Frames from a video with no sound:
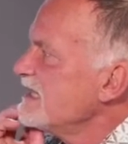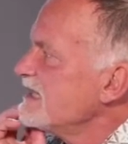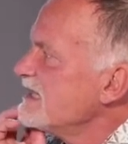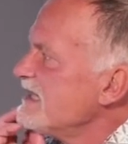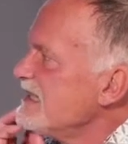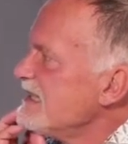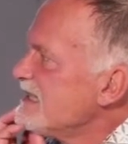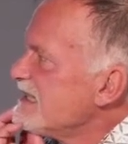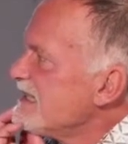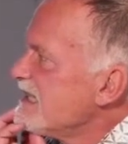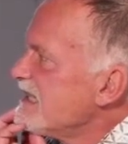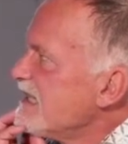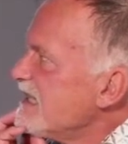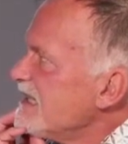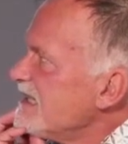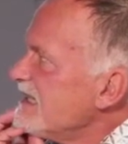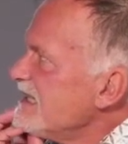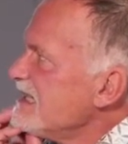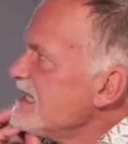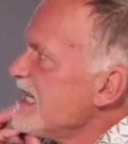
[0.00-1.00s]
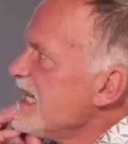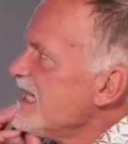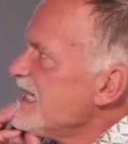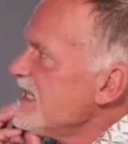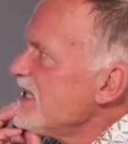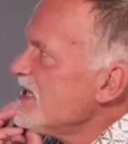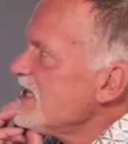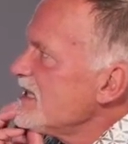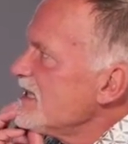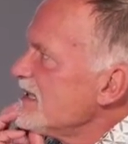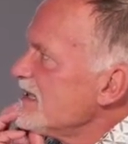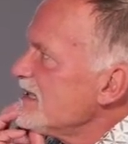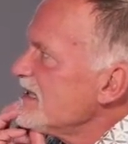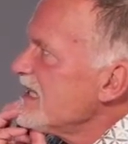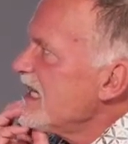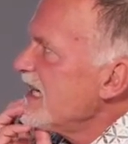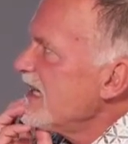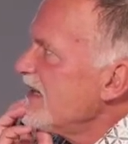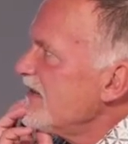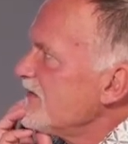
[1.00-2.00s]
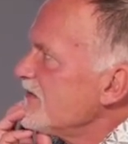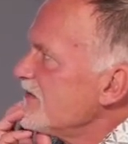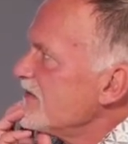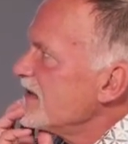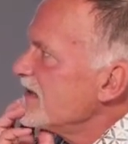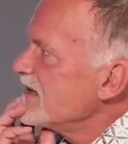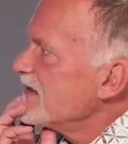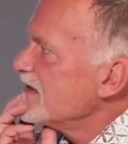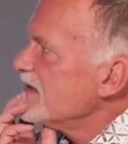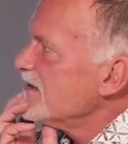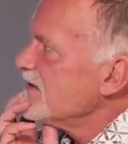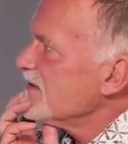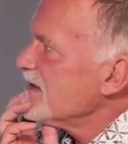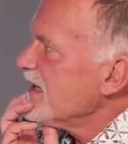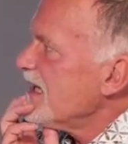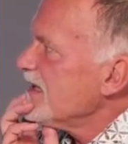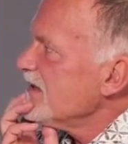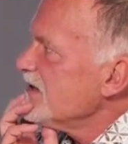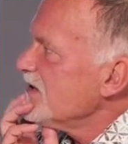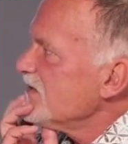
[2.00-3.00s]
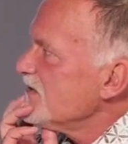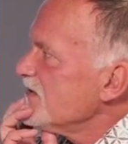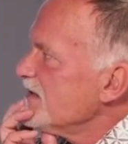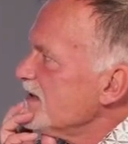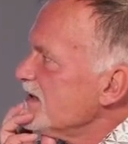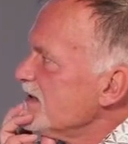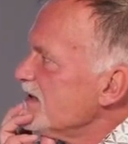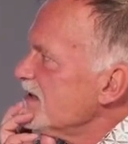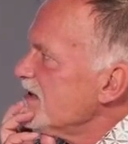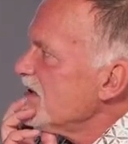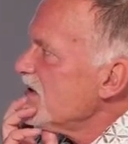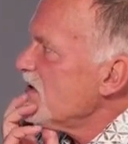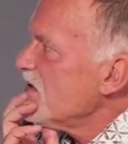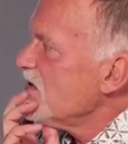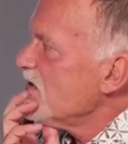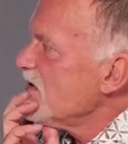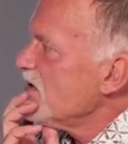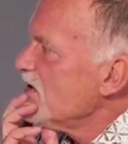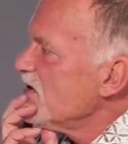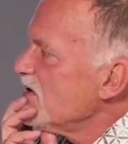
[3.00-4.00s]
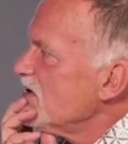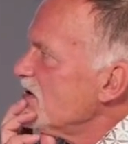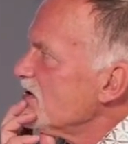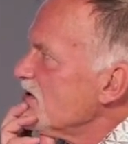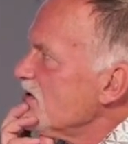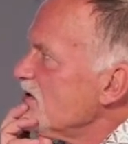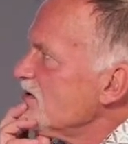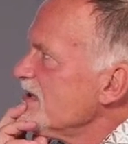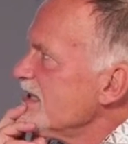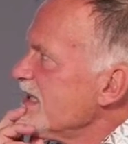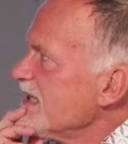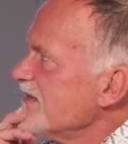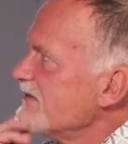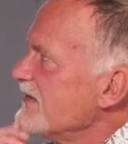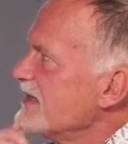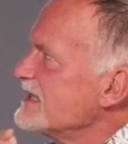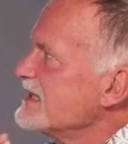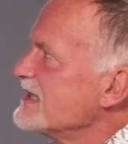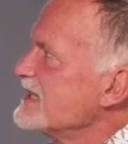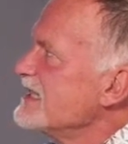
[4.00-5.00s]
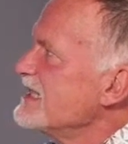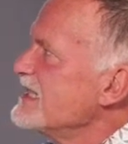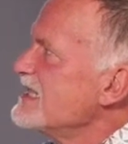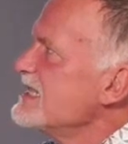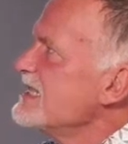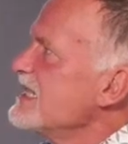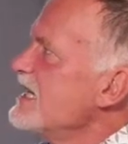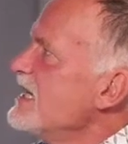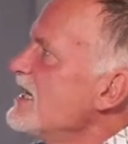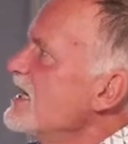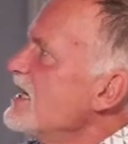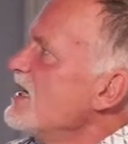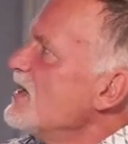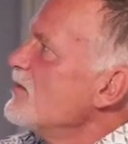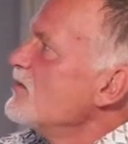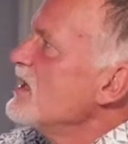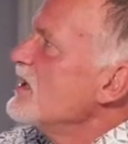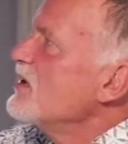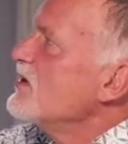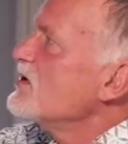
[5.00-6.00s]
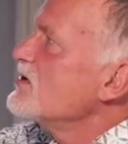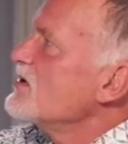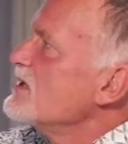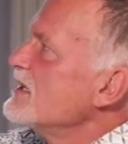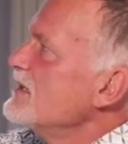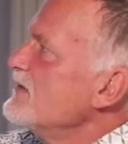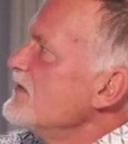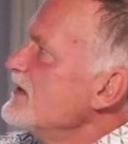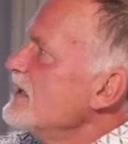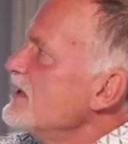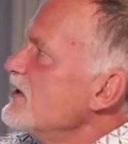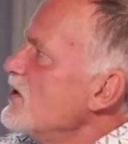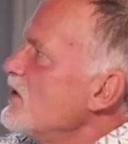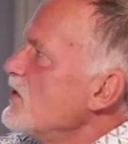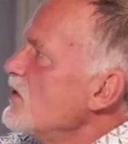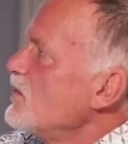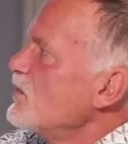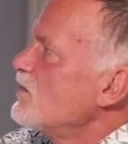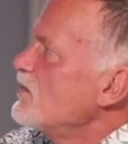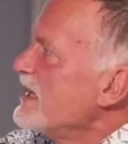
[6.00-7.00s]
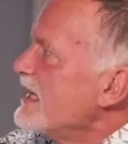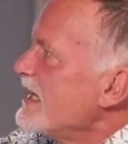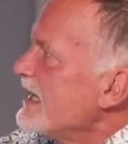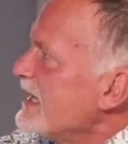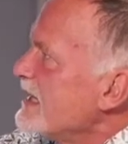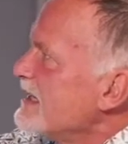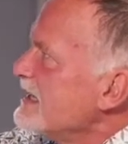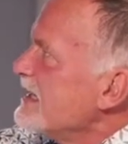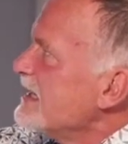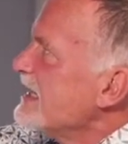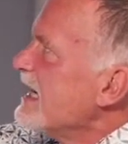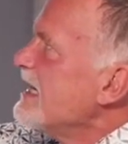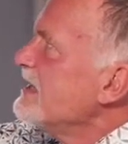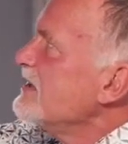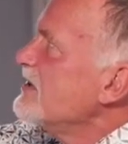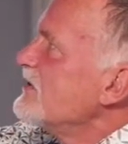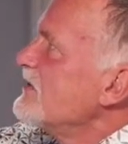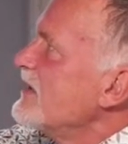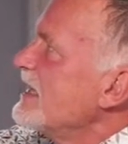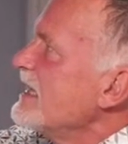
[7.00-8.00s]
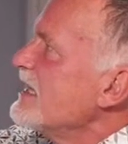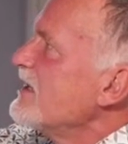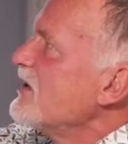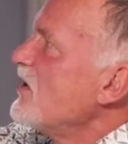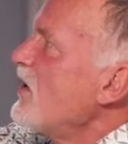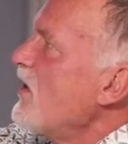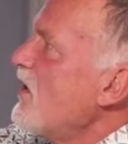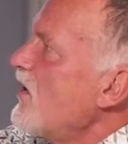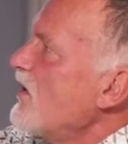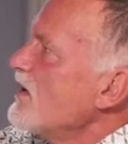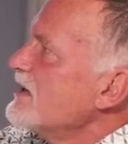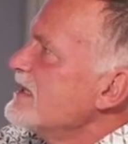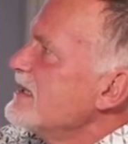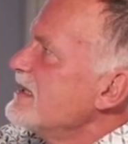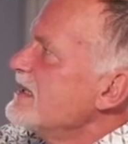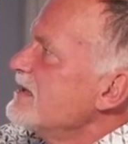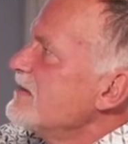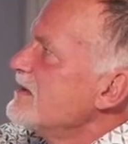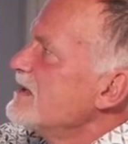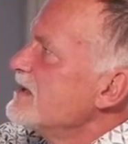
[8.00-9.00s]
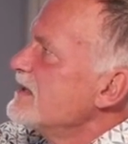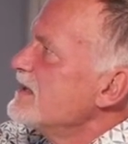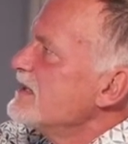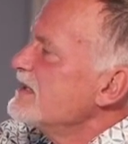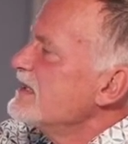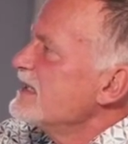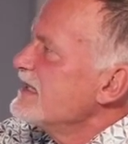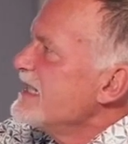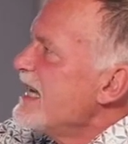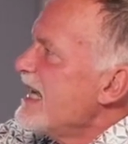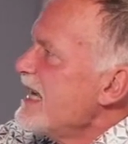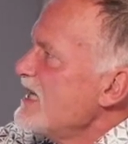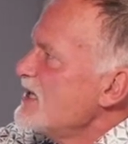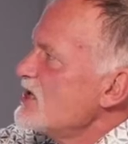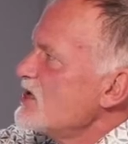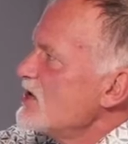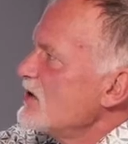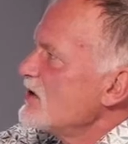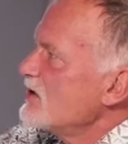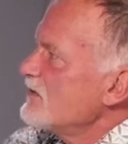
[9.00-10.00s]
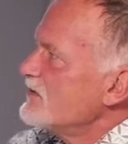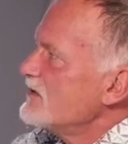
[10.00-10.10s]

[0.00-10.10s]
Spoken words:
these additions have kind of the strong consequences, because if we go back and kind of recall the nature of